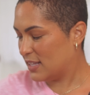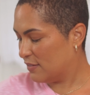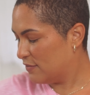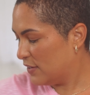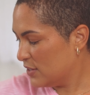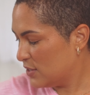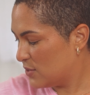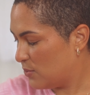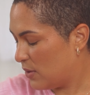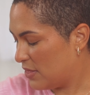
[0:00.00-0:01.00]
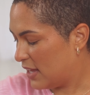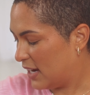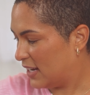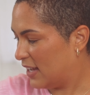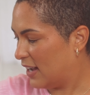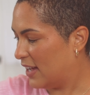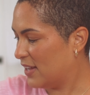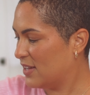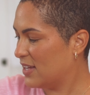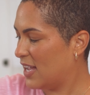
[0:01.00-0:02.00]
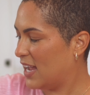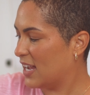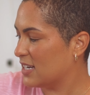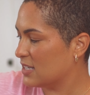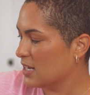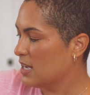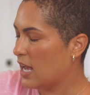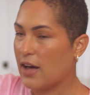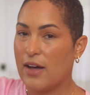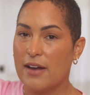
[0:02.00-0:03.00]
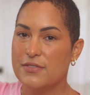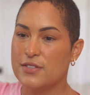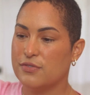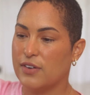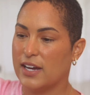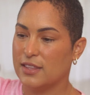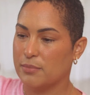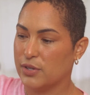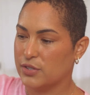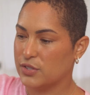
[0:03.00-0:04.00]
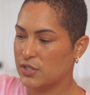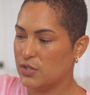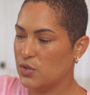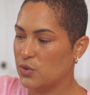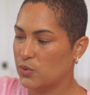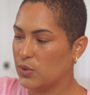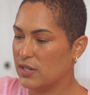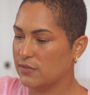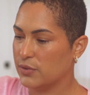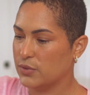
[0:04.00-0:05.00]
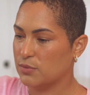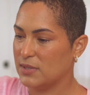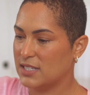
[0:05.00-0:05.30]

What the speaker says: The first one that I got, and I'll have to find the person who influenced me